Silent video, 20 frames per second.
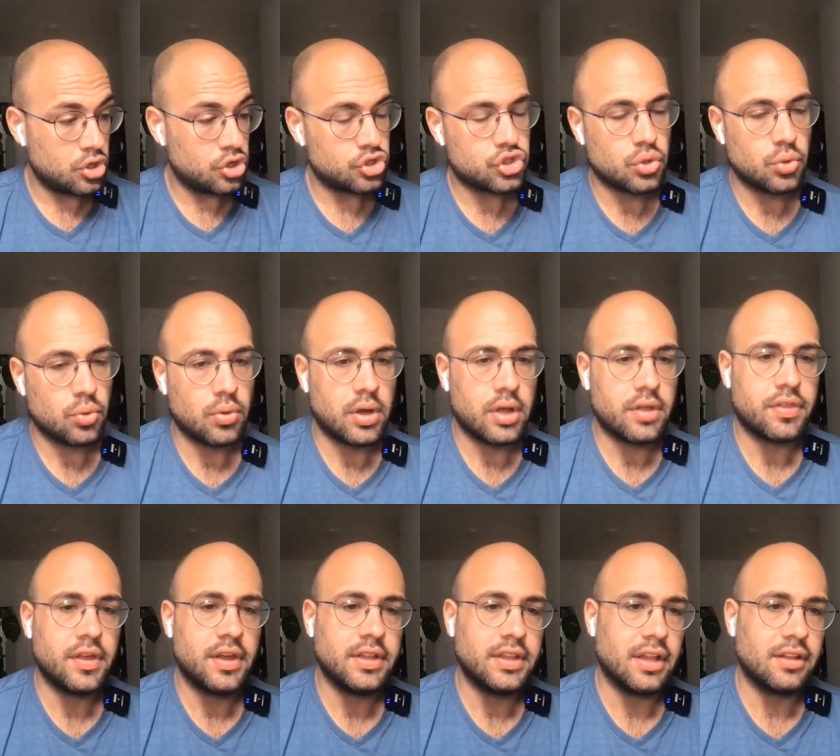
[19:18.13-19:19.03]
So I
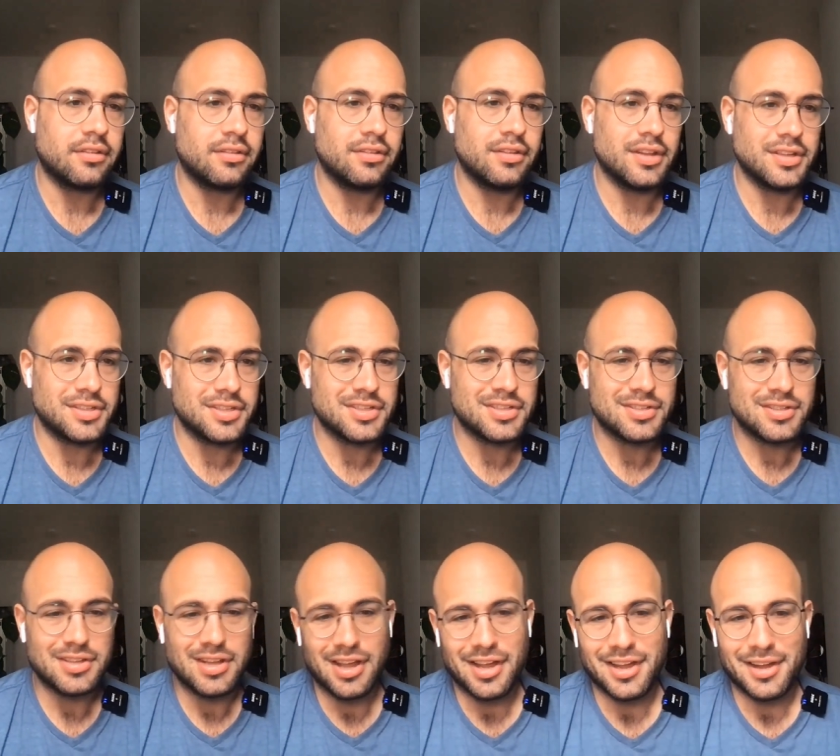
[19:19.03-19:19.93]
think that this is
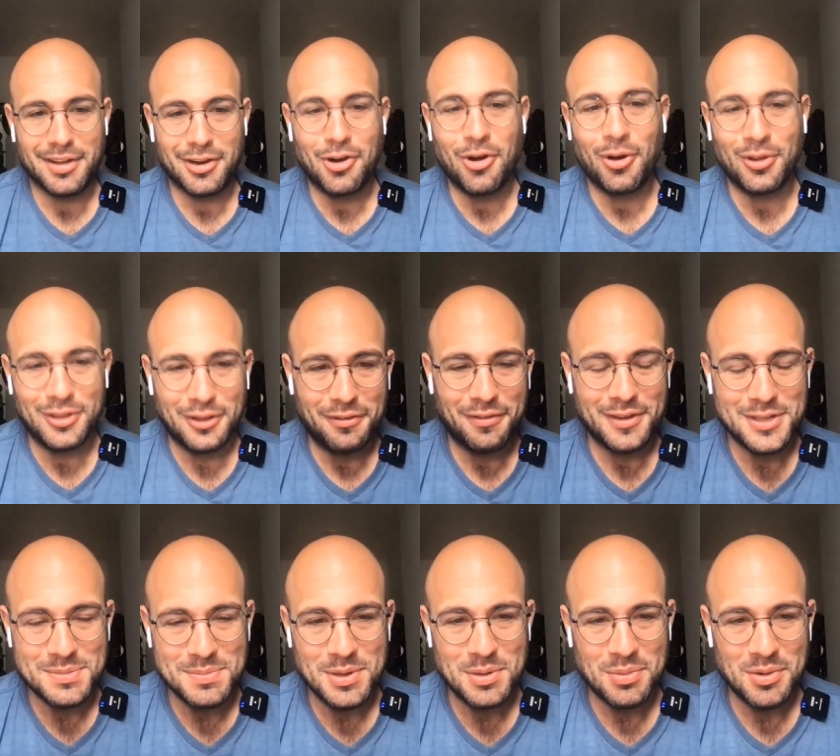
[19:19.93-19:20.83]
a core
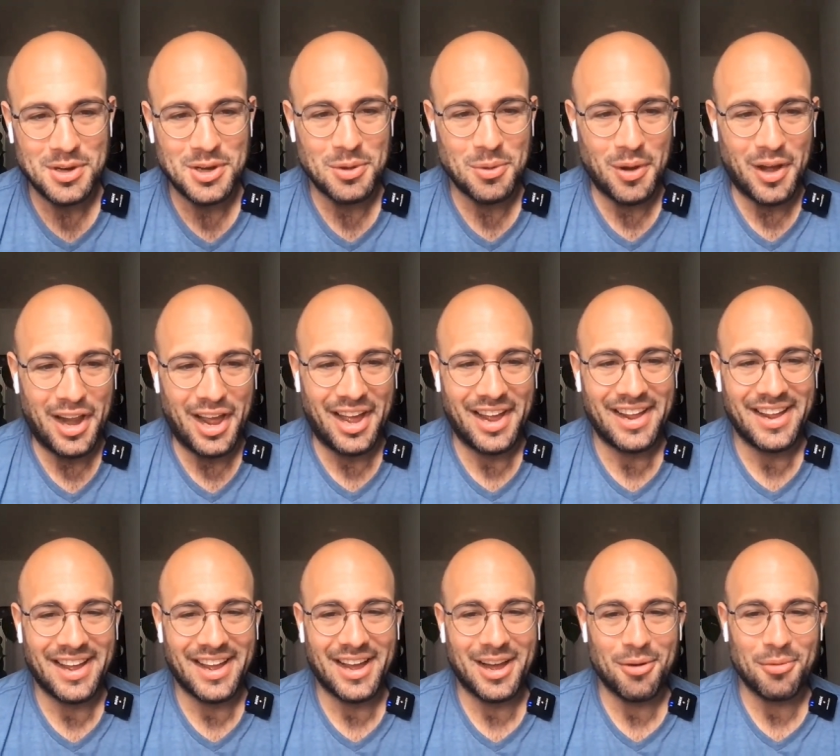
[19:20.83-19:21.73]
difference between you and
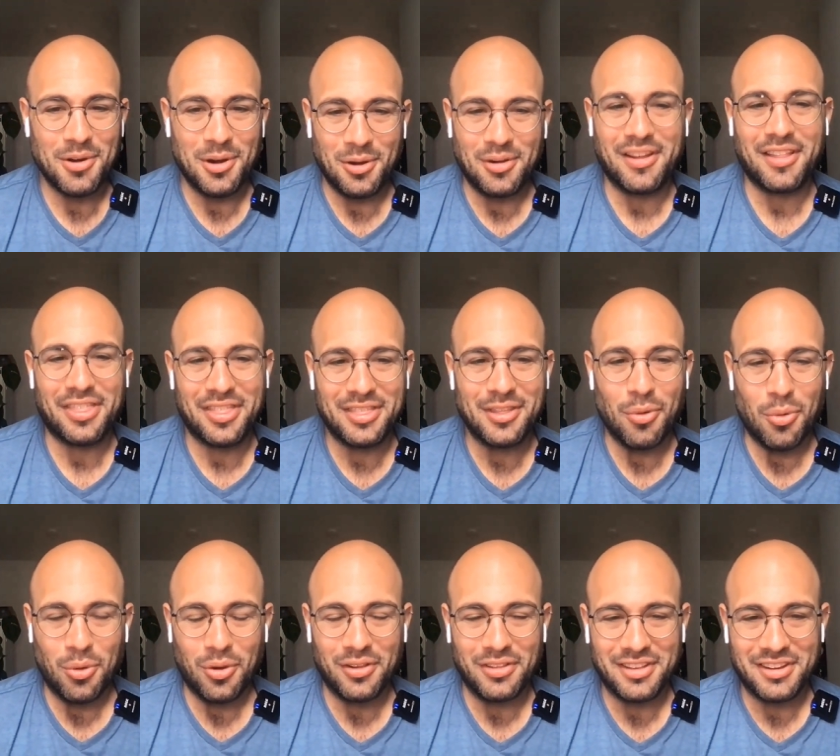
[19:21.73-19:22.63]
I. We look at the
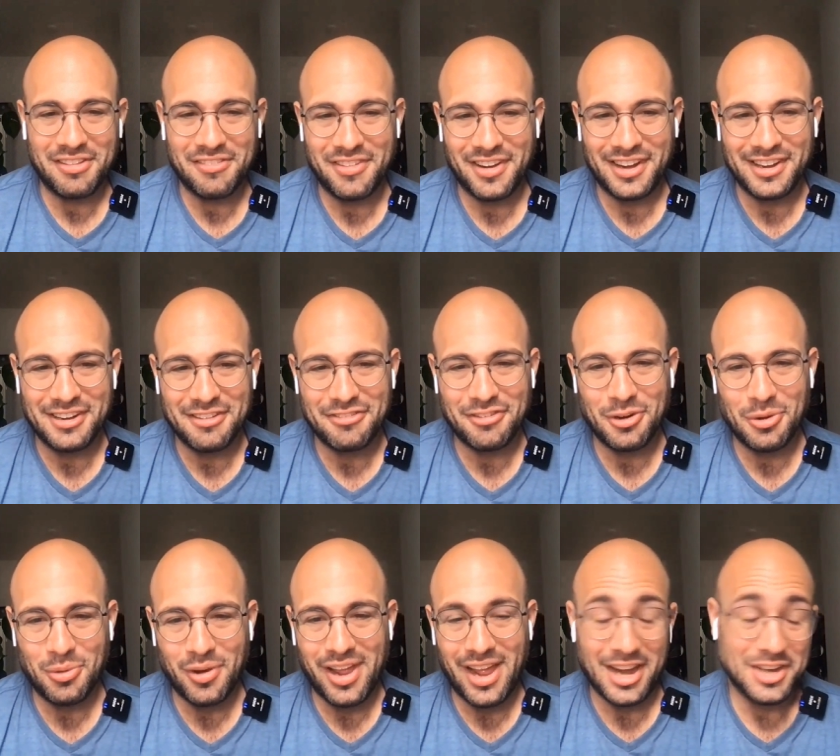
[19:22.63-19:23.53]
world in a very
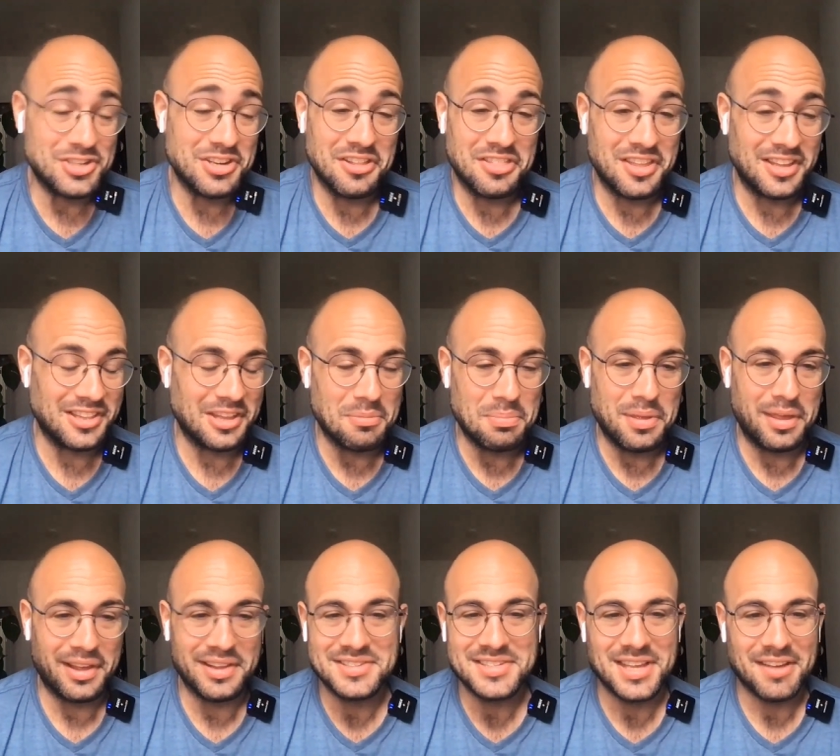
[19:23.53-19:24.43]
different way. I actually think that
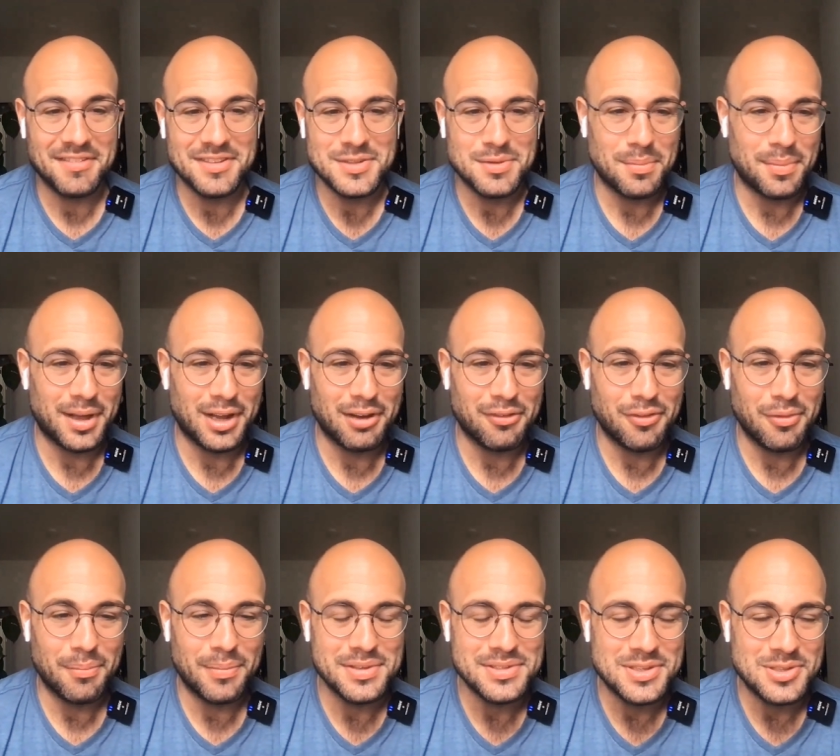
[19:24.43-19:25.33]
being a service provider
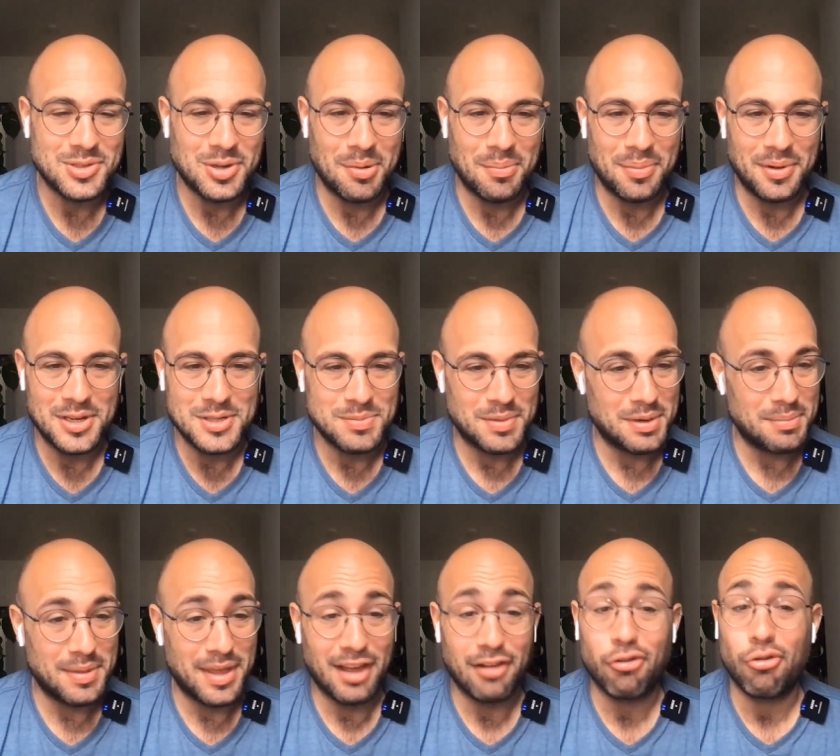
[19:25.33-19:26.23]
for business companies may
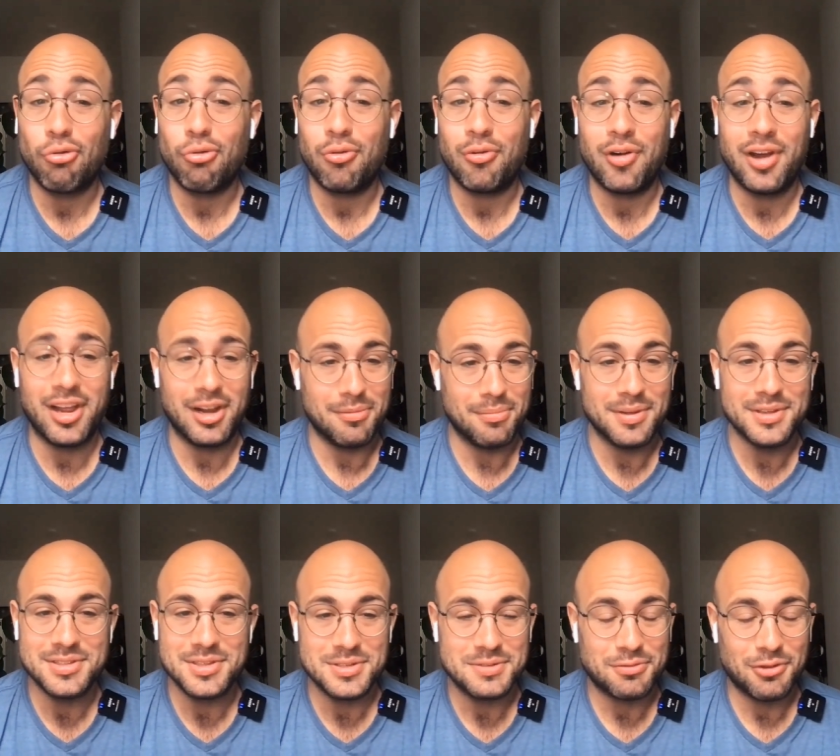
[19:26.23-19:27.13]
be a great
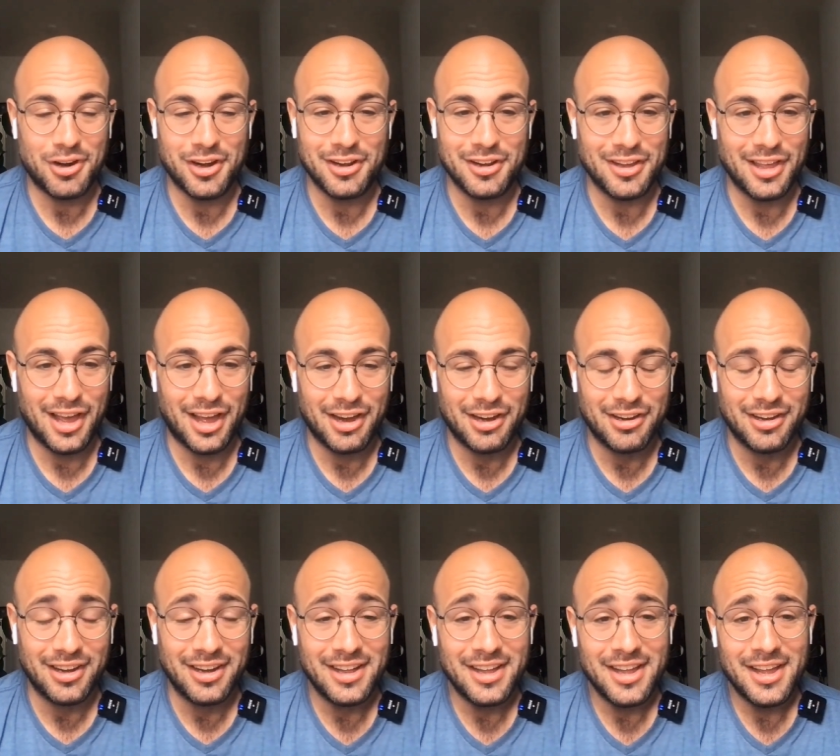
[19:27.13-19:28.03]
business for an indie
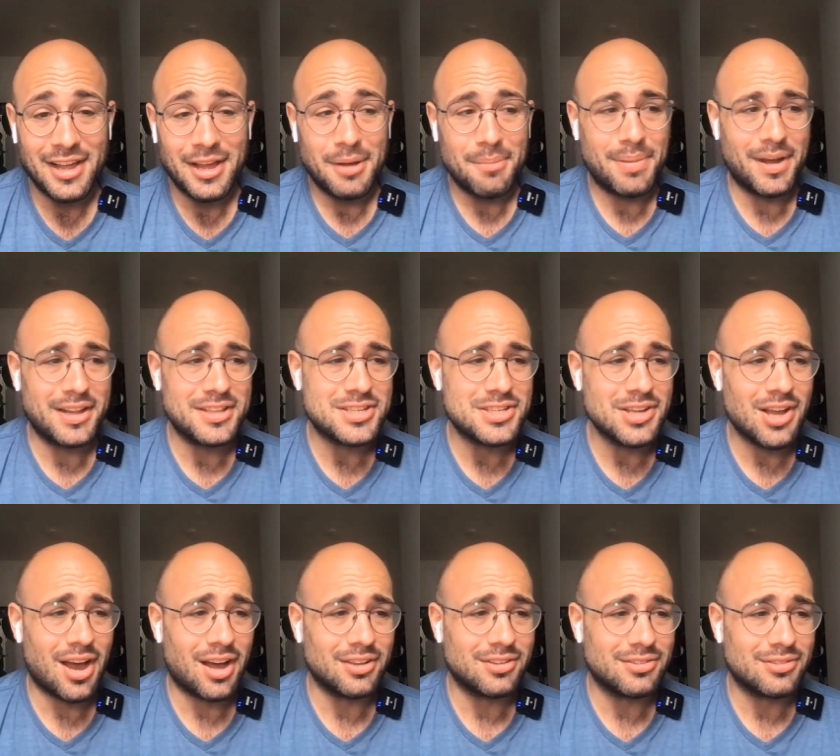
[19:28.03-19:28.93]
hacker, but it's
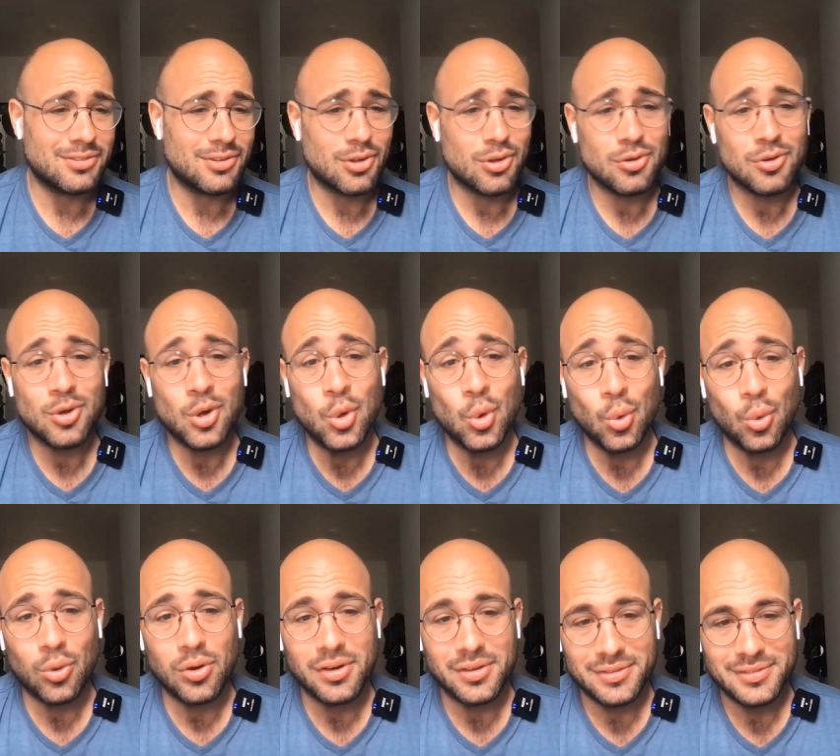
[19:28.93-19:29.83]
not
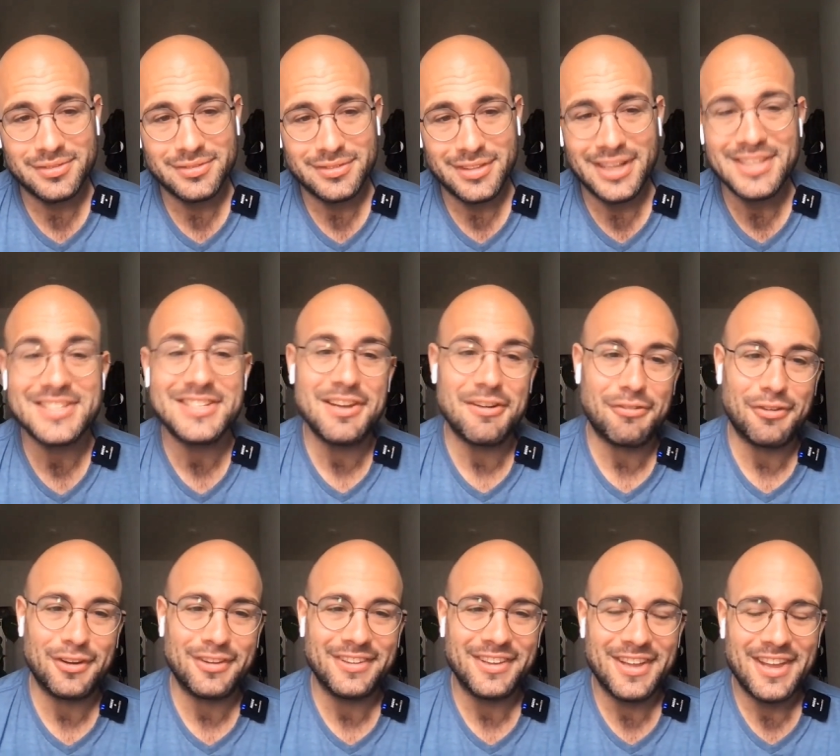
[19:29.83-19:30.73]
cool. It's
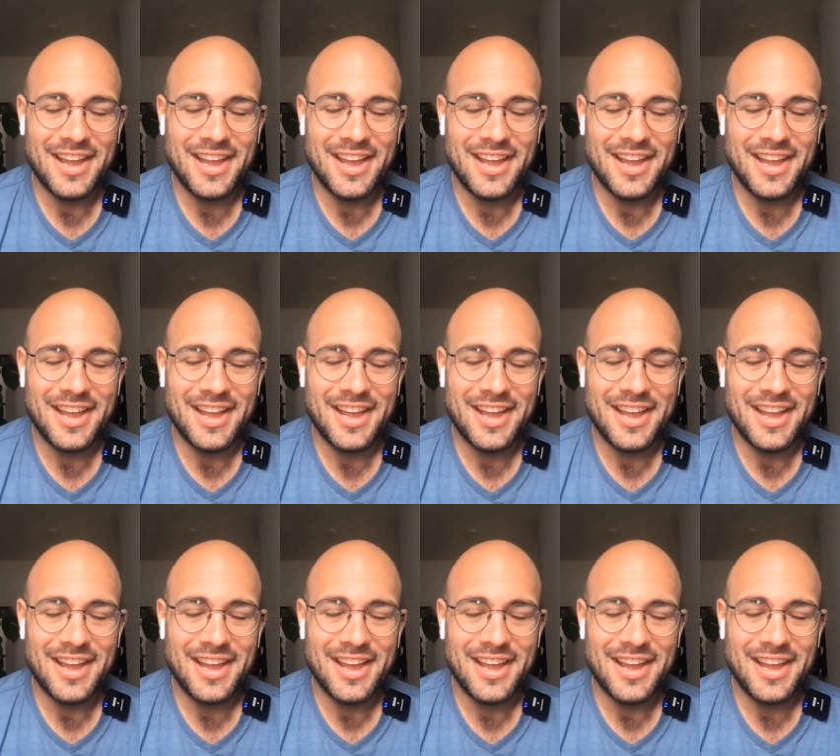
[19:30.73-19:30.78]
different.